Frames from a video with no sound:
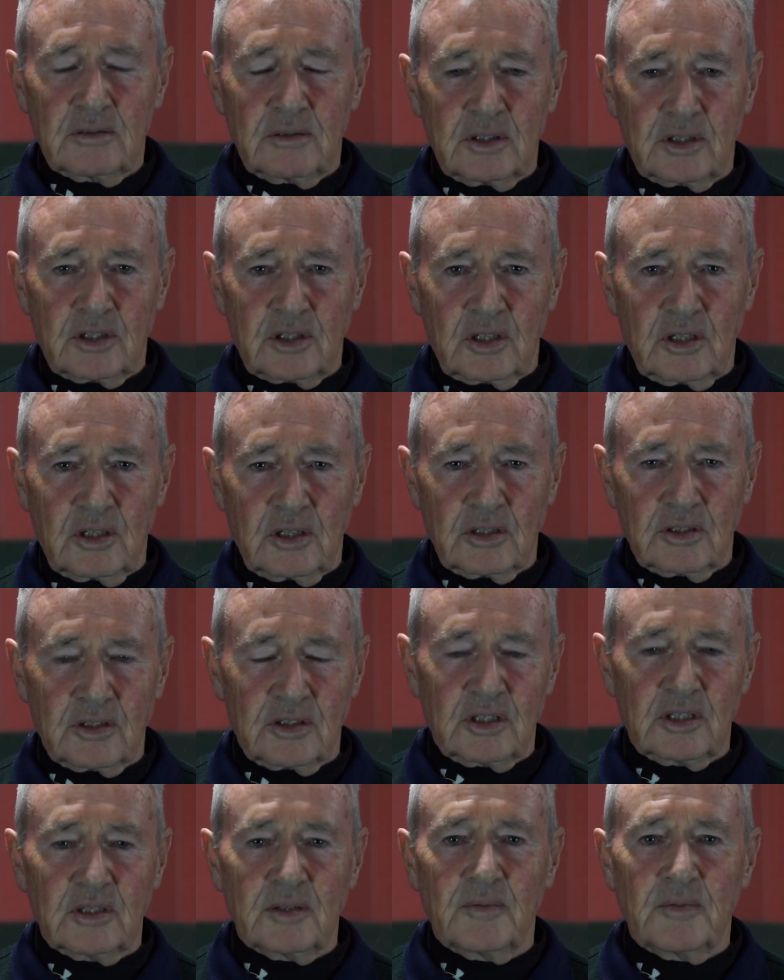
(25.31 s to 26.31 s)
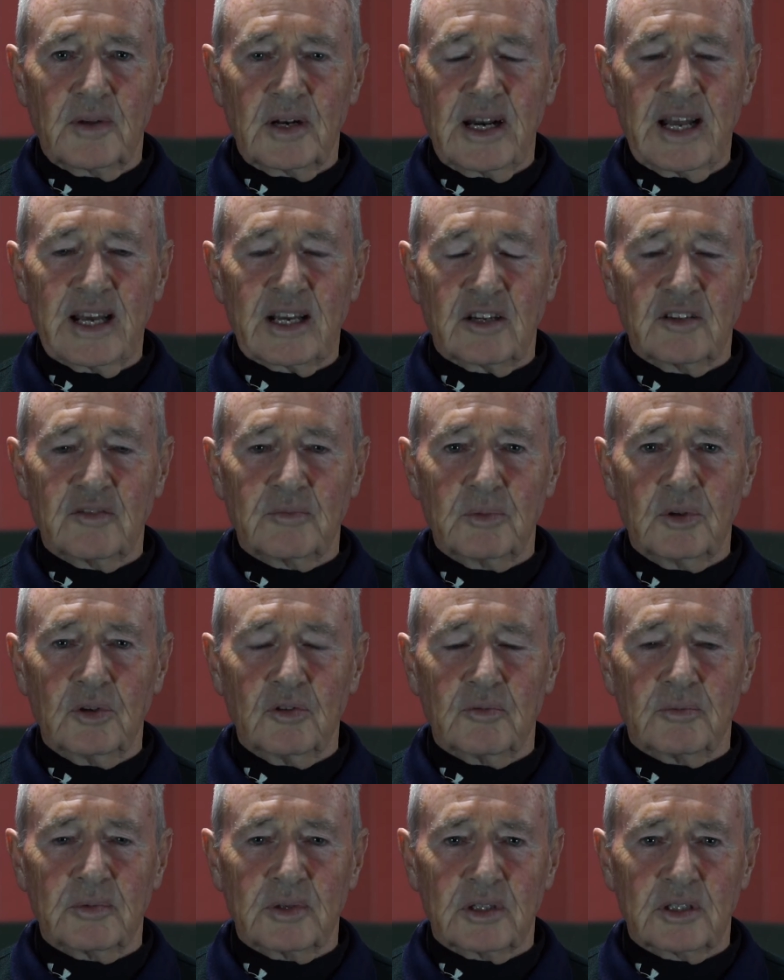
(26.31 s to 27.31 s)
which caused lack of
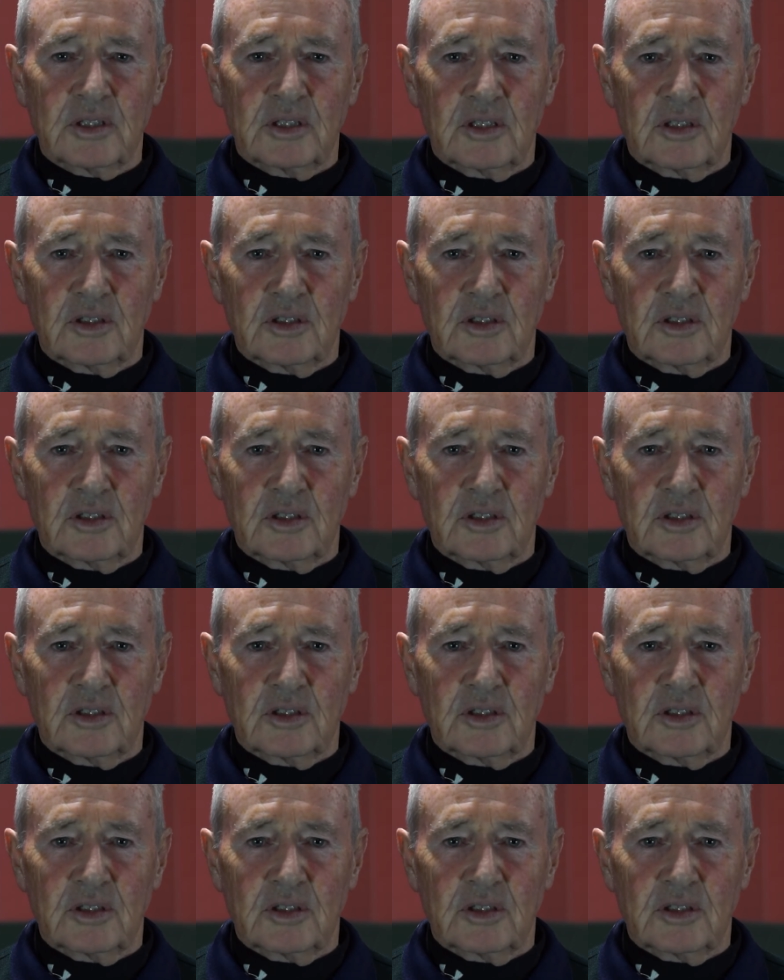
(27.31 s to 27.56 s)
movement,